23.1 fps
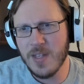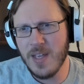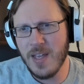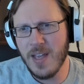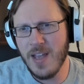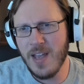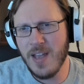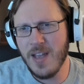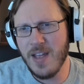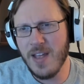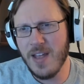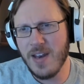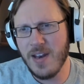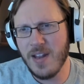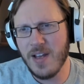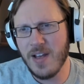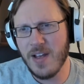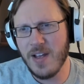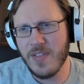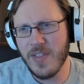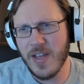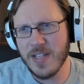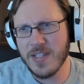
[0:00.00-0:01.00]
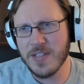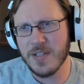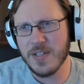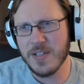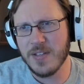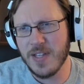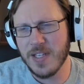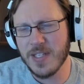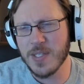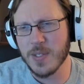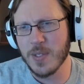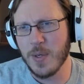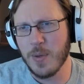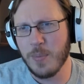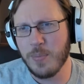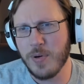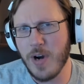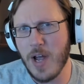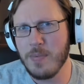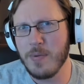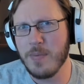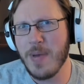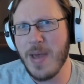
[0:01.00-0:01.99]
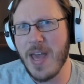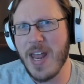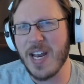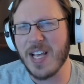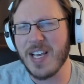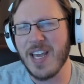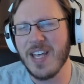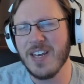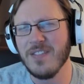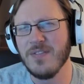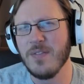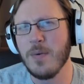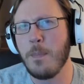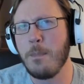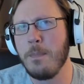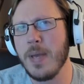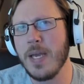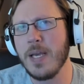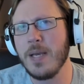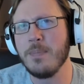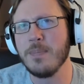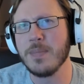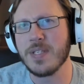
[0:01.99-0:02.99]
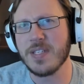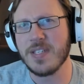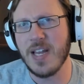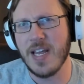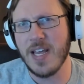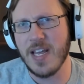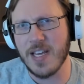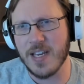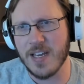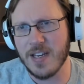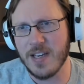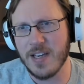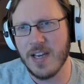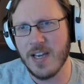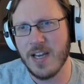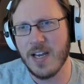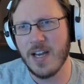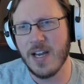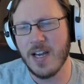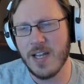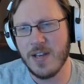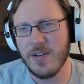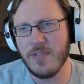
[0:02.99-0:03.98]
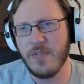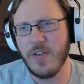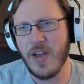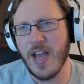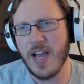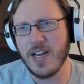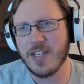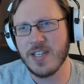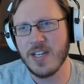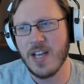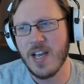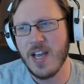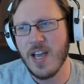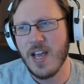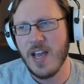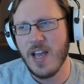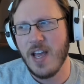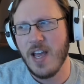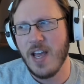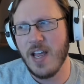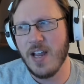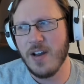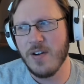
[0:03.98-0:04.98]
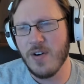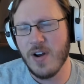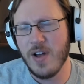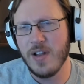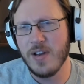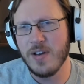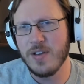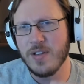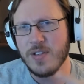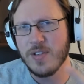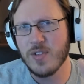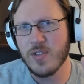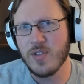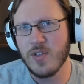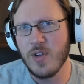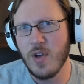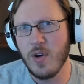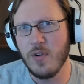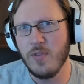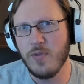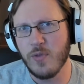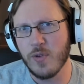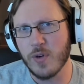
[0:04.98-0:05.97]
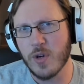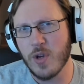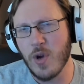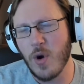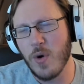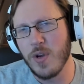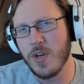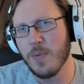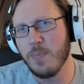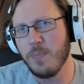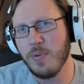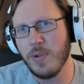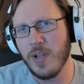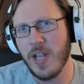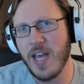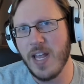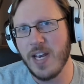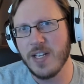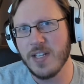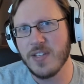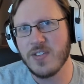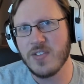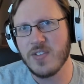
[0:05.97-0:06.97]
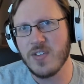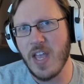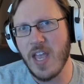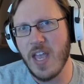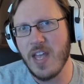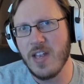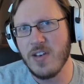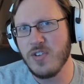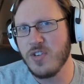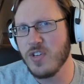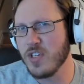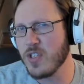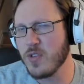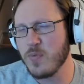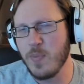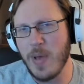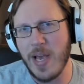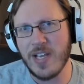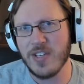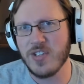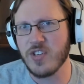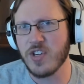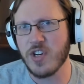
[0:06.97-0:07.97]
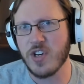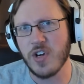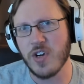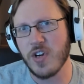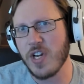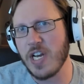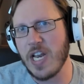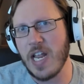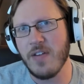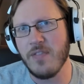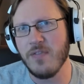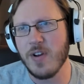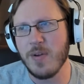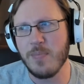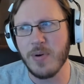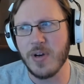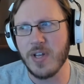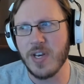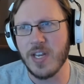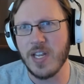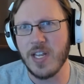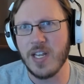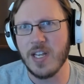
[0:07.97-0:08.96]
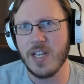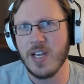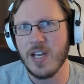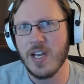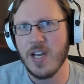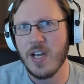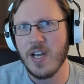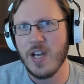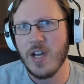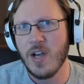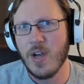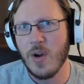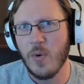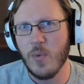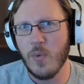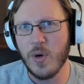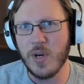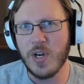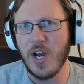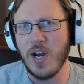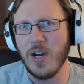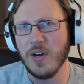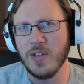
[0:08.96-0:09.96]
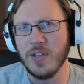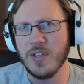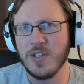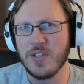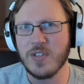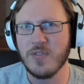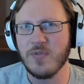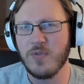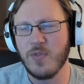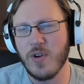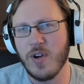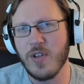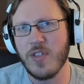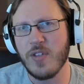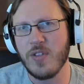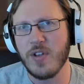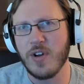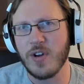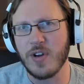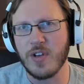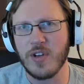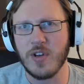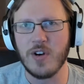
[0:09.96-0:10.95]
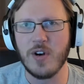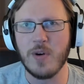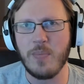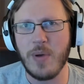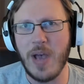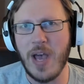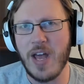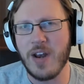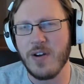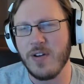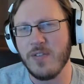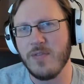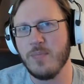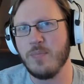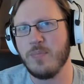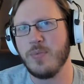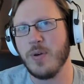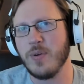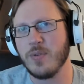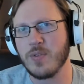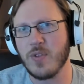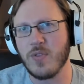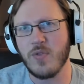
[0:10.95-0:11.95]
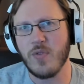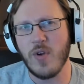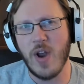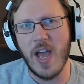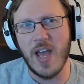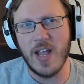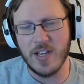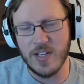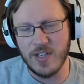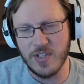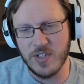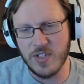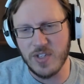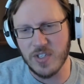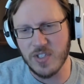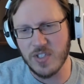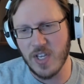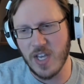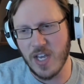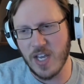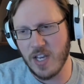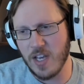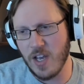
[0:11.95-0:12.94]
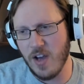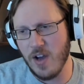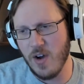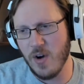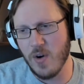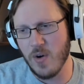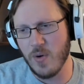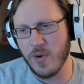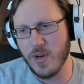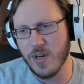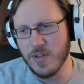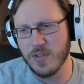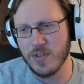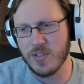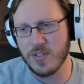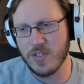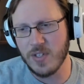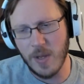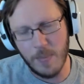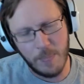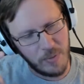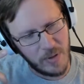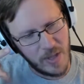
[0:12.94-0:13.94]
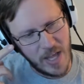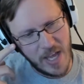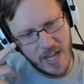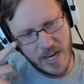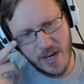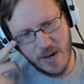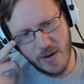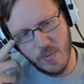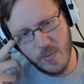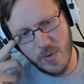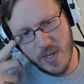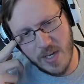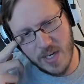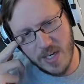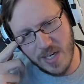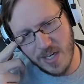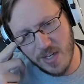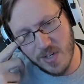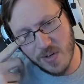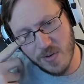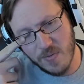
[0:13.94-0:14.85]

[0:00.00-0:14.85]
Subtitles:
And that's a little problematic, kind of a big mistake. In fact, Angron is known for going to planets and just massacring everybody, regardless of whether they're good or bad or even pose a threat. He's just like, oh, here's a planet we need to